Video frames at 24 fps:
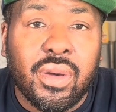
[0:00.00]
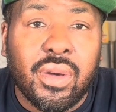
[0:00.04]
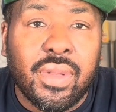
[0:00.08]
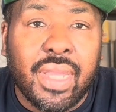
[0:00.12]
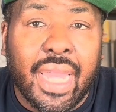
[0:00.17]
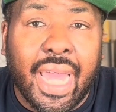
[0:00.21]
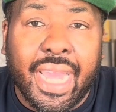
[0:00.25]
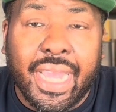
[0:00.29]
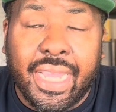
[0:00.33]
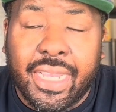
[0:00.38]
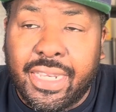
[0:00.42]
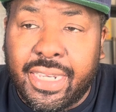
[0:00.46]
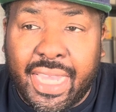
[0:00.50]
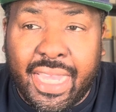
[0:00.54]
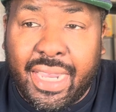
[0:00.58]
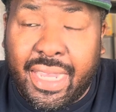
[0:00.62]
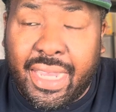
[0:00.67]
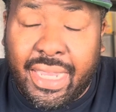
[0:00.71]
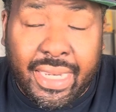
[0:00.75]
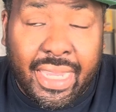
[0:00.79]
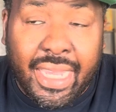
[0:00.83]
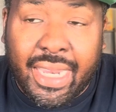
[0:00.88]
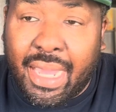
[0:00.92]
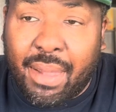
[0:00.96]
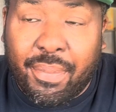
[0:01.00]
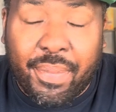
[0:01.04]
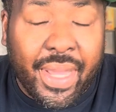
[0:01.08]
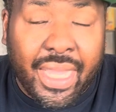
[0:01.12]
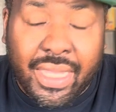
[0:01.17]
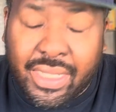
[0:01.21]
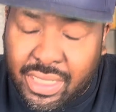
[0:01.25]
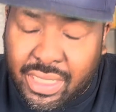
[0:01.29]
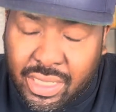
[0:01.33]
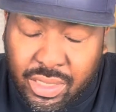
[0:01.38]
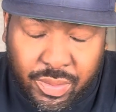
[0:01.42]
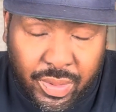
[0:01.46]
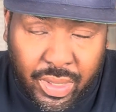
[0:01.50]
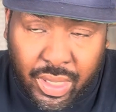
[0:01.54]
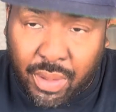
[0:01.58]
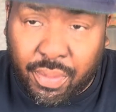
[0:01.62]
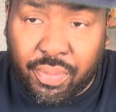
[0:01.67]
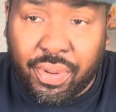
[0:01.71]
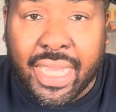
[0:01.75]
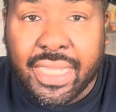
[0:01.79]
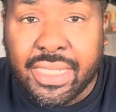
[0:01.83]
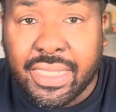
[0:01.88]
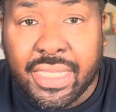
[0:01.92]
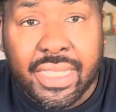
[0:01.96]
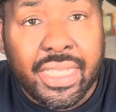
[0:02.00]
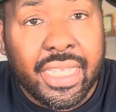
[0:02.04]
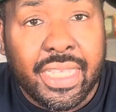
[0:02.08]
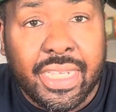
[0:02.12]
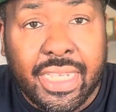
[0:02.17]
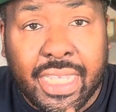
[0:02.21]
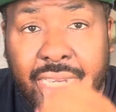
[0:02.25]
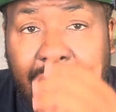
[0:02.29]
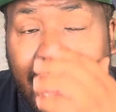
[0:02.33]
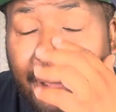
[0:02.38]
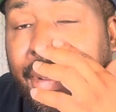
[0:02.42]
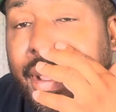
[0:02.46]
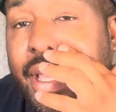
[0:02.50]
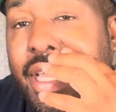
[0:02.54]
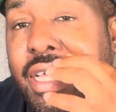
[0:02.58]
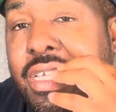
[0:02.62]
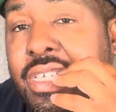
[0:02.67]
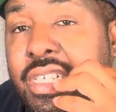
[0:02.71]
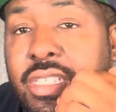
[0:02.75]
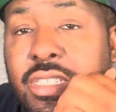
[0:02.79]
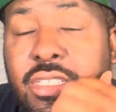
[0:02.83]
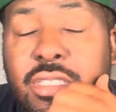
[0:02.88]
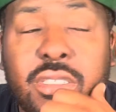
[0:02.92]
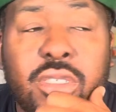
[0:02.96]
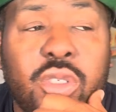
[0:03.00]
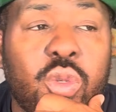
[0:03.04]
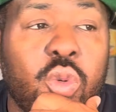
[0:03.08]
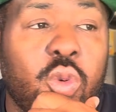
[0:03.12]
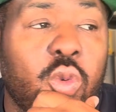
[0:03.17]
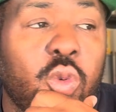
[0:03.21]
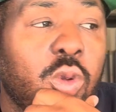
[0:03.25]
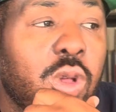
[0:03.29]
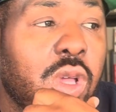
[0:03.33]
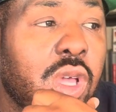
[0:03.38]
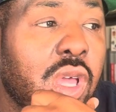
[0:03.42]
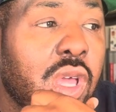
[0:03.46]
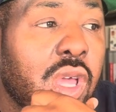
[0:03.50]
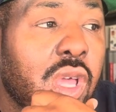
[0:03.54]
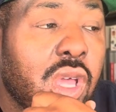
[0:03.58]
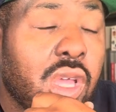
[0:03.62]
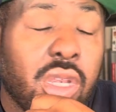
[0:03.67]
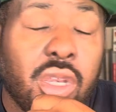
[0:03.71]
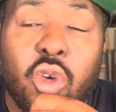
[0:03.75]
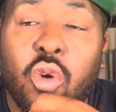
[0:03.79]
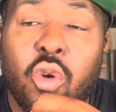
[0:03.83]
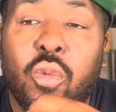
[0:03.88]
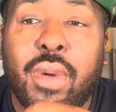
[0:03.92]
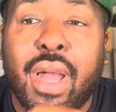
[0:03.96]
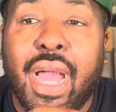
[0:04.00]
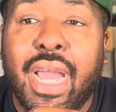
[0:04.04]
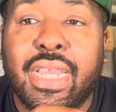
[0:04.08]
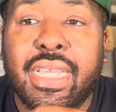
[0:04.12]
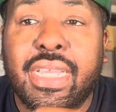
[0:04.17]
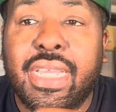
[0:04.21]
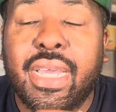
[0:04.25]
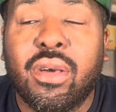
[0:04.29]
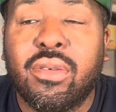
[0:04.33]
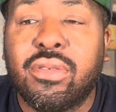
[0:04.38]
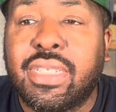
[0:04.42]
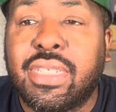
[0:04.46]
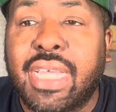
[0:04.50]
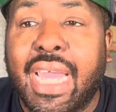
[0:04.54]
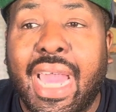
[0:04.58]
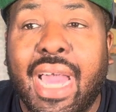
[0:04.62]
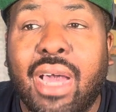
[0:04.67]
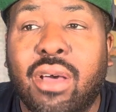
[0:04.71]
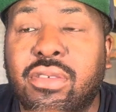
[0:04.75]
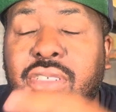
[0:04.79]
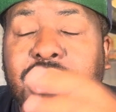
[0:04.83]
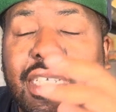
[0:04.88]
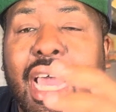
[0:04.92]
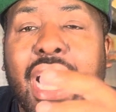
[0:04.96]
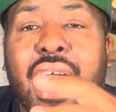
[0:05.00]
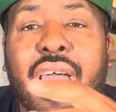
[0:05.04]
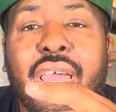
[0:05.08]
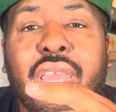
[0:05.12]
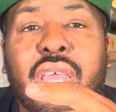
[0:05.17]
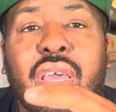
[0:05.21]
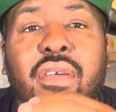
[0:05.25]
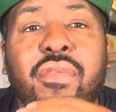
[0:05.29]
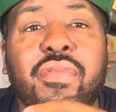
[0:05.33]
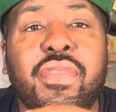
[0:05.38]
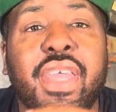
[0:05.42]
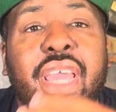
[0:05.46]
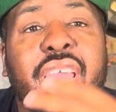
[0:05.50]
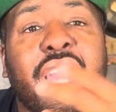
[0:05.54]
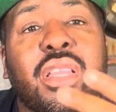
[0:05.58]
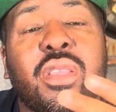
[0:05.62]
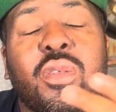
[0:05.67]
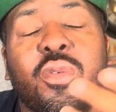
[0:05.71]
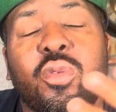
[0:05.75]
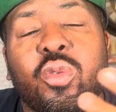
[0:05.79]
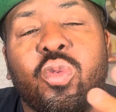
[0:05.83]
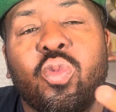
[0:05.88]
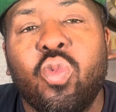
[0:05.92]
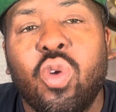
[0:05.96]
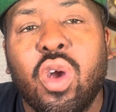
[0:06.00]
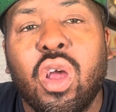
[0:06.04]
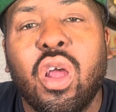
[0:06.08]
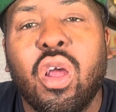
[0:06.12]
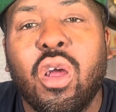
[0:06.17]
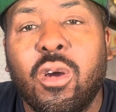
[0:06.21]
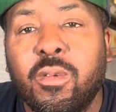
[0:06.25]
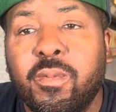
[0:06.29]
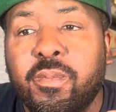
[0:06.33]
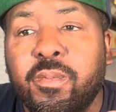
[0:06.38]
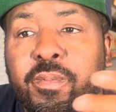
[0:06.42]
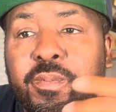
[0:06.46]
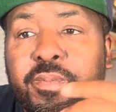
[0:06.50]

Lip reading: Like they're not paying attention with the president. They're not paying attention to nobody else outside of their little world.